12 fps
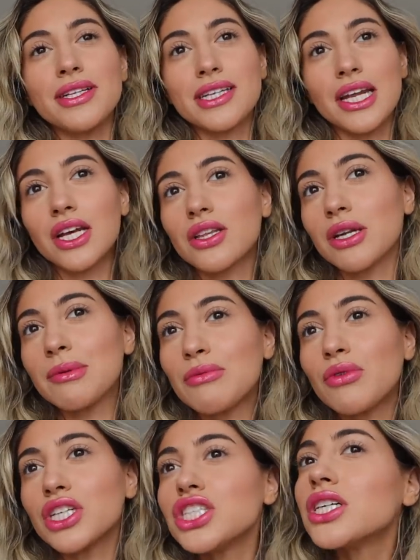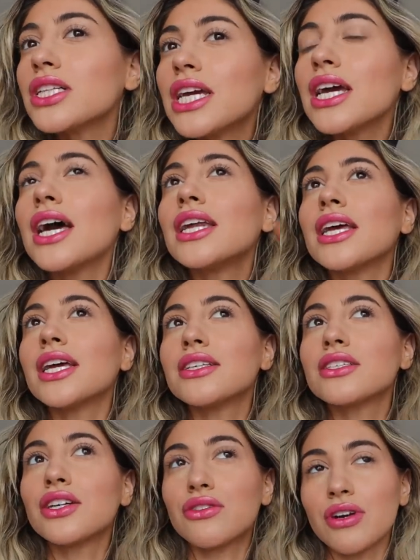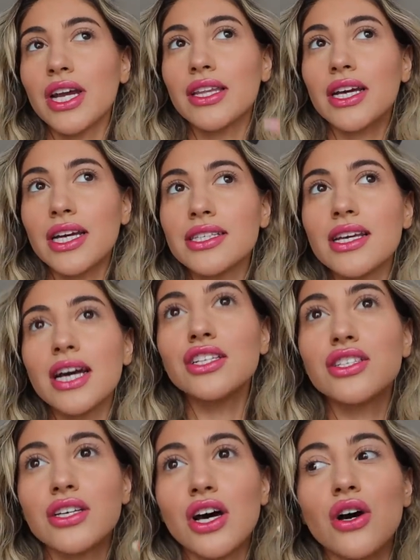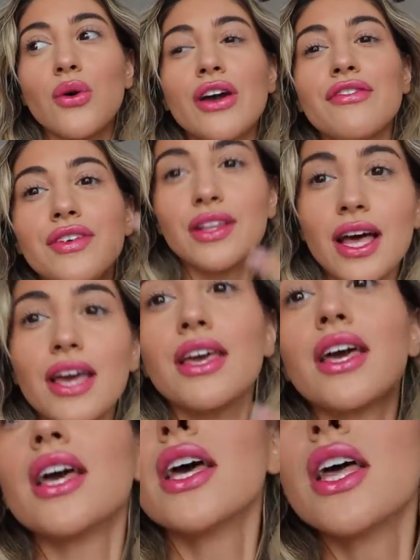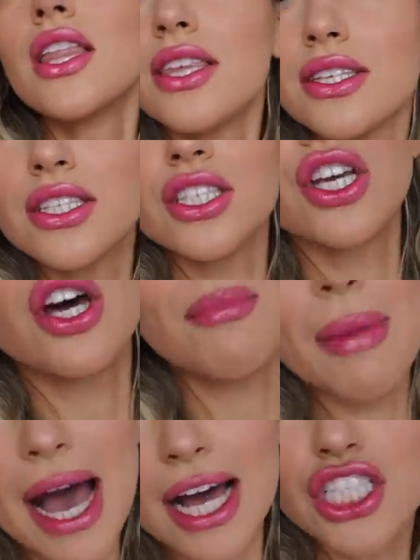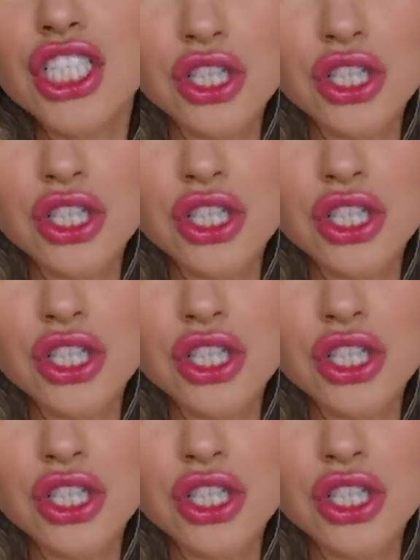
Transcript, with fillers: It's getting a little bit more chilly and it is gonna rain like I said, so I feel like this is a good match.